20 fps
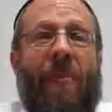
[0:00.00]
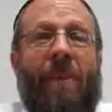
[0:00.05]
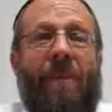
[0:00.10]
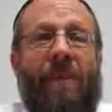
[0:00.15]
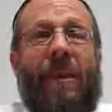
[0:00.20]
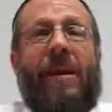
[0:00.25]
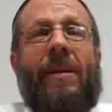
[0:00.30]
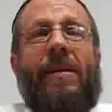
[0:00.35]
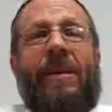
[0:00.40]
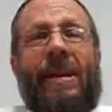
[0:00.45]

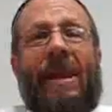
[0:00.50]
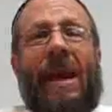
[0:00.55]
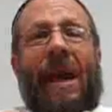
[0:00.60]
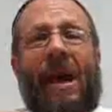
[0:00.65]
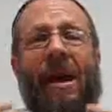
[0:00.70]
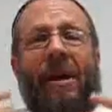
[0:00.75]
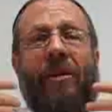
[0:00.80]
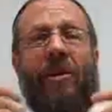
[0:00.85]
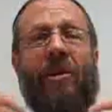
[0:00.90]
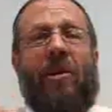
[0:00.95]
than the
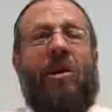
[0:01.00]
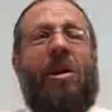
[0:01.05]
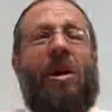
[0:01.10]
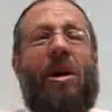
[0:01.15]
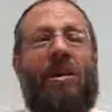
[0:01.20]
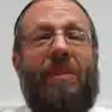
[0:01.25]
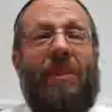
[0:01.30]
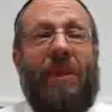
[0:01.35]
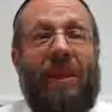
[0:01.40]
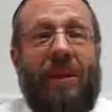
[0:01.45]
outer
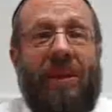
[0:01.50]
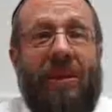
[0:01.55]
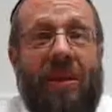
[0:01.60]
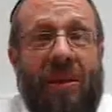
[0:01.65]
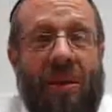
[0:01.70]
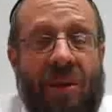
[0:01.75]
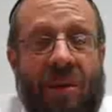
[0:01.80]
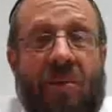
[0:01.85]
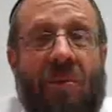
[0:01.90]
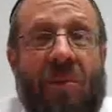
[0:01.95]
garment
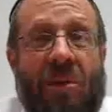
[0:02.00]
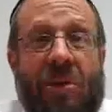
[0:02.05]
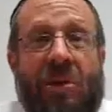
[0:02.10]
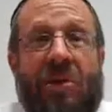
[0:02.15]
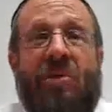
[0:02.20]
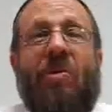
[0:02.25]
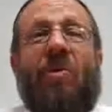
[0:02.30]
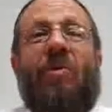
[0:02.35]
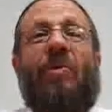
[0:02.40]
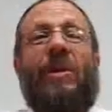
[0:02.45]
which
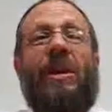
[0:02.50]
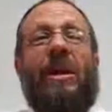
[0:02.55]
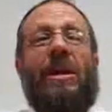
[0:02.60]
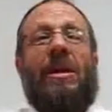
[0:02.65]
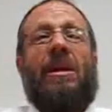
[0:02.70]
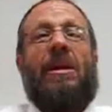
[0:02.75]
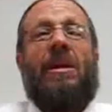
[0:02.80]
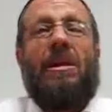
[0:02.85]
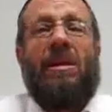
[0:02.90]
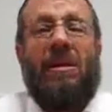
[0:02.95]
is
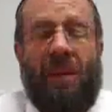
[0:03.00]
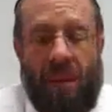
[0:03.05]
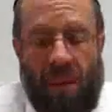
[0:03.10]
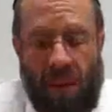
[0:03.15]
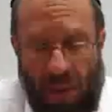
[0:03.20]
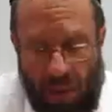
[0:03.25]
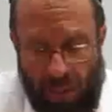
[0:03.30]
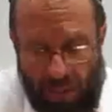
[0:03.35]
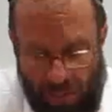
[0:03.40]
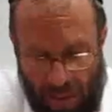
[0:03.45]
revealed
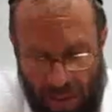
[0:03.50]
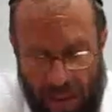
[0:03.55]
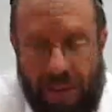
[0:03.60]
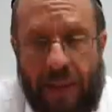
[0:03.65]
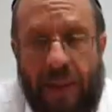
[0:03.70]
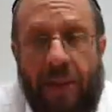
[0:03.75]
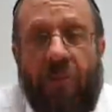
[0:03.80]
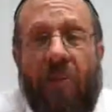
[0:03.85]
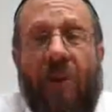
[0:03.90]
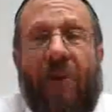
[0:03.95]
by
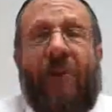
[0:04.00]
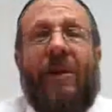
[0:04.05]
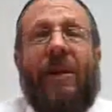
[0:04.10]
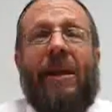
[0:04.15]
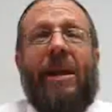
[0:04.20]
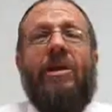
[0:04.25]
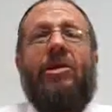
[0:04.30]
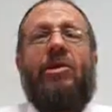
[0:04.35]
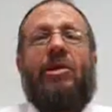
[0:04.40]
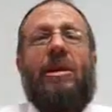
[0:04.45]
the
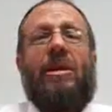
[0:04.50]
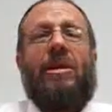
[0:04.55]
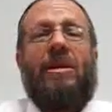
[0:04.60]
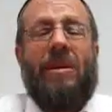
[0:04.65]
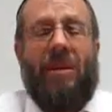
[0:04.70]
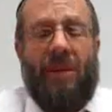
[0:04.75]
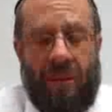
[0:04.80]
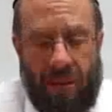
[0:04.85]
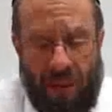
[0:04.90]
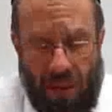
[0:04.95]

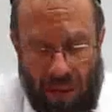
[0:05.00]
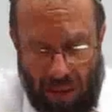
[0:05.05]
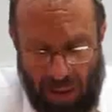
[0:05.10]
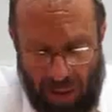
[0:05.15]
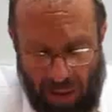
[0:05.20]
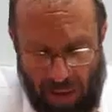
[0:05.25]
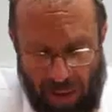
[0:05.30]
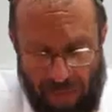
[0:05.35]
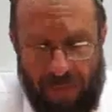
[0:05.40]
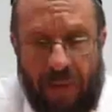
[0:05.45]
revelations
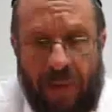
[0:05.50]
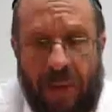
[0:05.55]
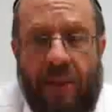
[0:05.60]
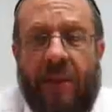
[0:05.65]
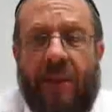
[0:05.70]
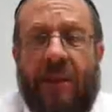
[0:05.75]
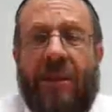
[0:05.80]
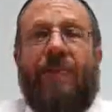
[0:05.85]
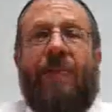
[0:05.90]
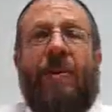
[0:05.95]
of the
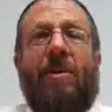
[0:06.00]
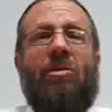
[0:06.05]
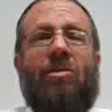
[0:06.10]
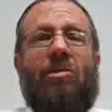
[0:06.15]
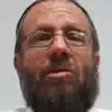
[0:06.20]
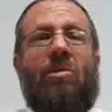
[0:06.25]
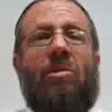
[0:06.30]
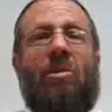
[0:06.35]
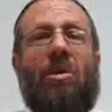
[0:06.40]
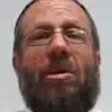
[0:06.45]

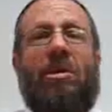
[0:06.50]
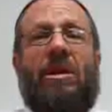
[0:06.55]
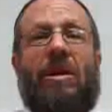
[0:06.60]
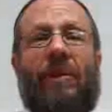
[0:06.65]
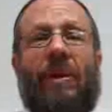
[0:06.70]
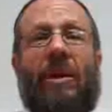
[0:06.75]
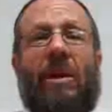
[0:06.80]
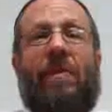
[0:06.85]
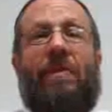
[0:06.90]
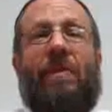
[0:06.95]
spiritual worlds of
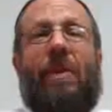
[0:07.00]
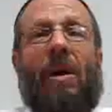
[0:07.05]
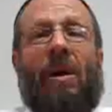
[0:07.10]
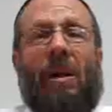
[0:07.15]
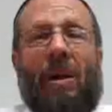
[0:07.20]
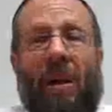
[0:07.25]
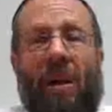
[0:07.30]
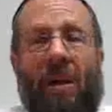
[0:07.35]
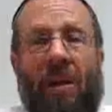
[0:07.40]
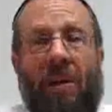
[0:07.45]
the
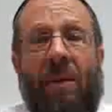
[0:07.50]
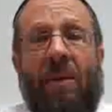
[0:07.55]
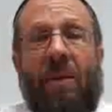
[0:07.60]
Kabbalah,